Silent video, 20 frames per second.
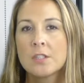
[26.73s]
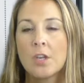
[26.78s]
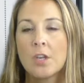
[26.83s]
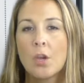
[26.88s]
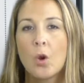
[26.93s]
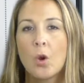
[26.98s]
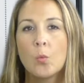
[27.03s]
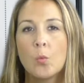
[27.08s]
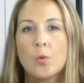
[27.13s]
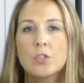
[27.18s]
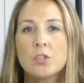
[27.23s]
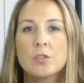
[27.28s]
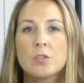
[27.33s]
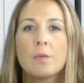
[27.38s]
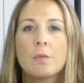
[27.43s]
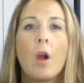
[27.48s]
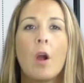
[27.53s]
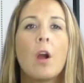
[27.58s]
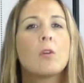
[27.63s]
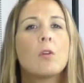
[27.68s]
which
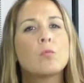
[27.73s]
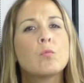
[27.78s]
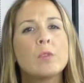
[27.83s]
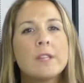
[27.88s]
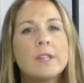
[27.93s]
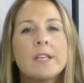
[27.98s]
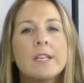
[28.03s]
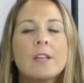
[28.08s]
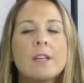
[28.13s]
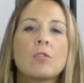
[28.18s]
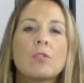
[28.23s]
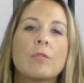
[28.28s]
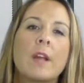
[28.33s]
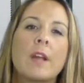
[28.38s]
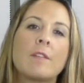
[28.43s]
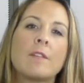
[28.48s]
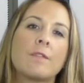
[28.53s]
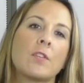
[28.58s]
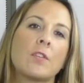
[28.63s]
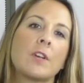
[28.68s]
are really
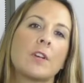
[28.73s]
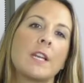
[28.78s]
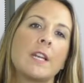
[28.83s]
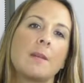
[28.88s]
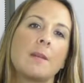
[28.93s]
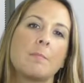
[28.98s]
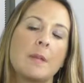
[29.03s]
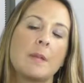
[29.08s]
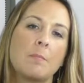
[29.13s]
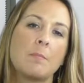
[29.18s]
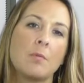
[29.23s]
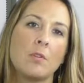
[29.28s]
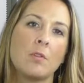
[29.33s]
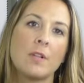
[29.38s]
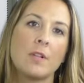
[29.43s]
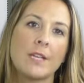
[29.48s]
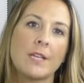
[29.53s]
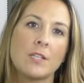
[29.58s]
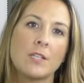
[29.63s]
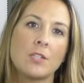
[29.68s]
great for getting people
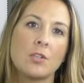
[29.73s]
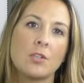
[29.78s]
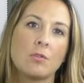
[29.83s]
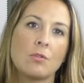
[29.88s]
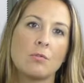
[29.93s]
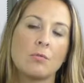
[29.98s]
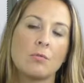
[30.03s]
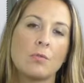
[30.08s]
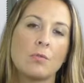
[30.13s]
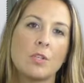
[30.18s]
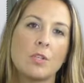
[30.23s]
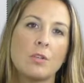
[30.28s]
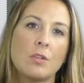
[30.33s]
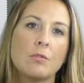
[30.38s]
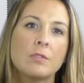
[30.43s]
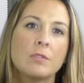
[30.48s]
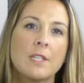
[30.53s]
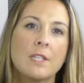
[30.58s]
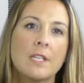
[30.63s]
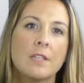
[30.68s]
into
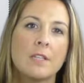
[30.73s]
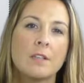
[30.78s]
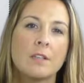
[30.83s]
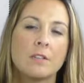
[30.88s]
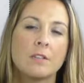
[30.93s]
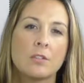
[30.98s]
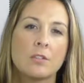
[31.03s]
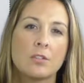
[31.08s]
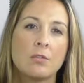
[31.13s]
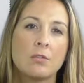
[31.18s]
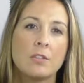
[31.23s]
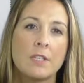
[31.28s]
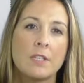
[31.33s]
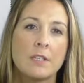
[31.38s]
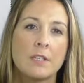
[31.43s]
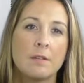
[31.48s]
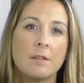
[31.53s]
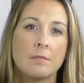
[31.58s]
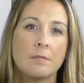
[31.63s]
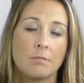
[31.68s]
using
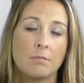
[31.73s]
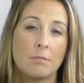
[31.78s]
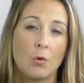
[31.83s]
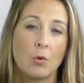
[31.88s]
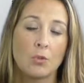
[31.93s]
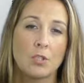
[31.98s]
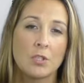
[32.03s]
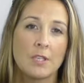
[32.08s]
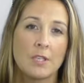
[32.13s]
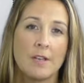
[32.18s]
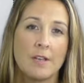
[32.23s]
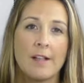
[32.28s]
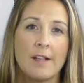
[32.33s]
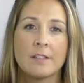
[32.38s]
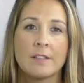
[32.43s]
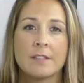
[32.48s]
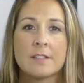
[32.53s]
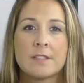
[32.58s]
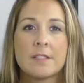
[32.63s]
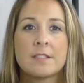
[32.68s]
2D motion
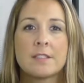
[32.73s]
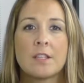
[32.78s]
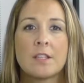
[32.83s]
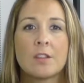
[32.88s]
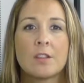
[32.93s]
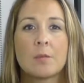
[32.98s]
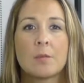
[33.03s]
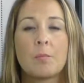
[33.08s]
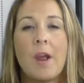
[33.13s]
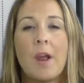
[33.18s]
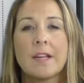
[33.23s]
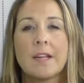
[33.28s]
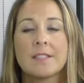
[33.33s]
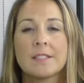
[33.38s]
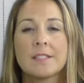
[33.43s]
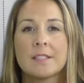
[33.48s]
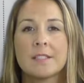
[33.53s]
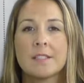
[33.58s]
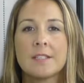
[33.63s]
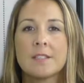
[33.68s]
analysis in their
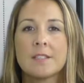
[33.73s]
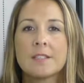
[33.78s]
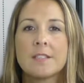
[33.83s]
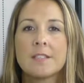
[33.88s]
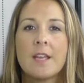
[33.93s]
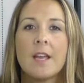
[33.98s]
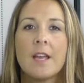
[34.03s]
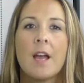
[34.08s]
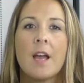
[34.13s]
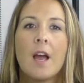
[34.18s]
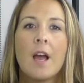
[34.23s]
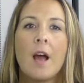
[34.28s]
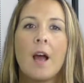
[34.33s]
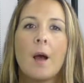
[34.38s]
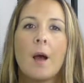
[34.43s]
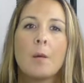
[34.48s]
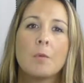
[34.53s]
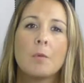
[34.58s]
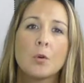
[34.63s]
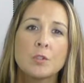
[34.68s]
practices,
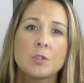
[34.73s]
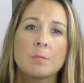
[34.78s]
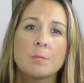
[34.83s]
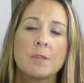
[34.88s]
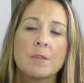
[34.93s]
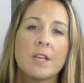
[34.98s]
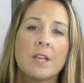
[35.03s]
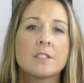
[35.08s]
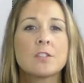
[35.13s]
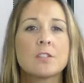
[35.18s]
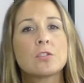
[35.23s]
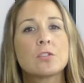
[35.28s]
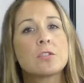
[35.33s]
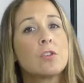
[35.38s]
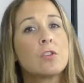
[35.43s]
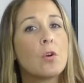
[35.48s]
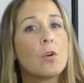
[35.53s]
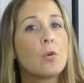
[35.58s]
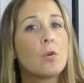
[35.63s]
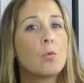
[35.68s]
mostly because there's
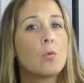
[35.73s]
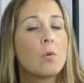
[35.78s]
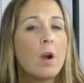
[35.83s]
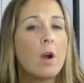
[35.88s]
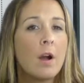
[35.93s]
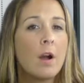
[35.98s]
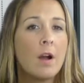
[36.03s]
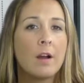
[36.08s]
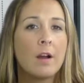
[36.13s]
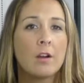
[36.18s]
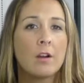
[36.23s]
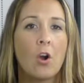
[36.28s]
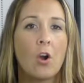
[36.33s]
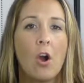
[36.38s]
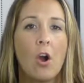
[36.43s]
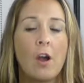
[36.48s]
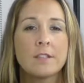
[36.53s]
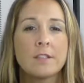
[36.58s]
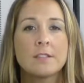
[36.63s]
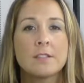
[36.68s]
no
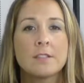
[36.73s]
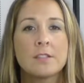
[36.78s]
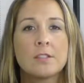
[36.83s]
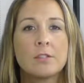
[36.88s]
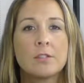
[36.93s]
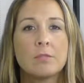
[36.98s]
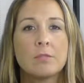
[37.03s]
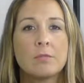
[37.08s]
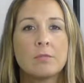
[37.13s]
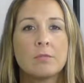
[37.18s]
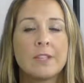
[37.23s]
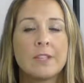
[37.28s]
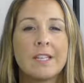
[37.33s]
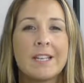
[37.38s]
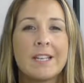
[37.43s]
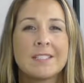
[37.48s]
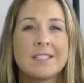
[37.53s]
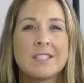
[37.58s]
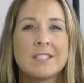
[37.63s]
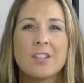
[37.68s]
cost to really
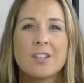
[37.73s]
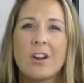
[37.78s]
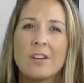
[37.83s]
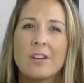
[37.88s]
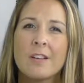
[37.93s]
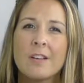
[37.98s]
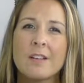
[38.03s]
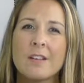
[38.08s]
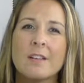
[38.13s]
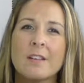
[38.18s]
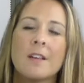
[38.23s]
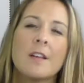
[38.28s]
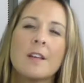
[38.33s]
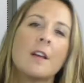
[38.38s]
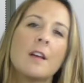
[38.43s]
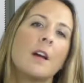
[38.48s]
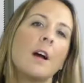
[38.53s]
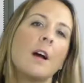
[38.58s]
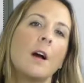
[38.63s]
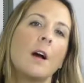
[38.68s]
get started,
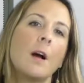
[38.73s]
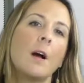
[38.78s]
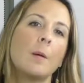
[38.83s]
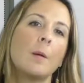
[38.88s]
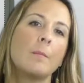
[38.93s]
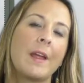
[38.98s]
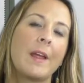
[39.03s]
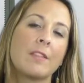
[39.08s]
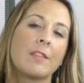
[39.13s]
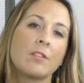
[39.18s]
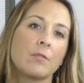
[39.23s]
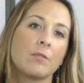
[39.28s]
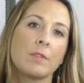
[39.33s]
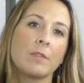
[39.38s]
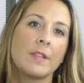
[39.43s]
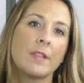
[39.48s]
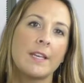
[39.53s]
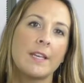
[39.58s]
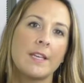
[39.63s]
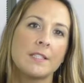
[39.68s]
and they're
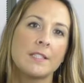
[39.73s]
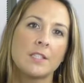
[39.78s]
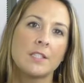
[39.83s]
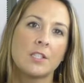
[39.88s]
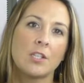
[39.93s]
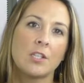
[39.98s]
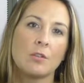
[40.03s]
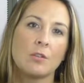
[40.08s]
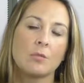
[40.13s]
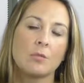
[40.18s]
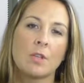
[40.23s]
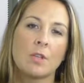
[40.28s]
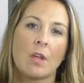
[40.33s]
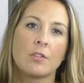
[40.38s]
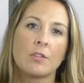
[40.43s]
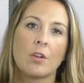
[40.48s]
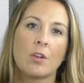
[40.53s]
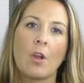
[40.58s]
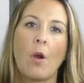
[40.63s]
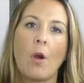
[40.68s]
really easy to use on the
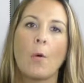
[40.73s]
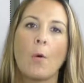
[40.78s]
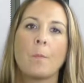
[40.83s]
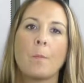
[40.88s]
go.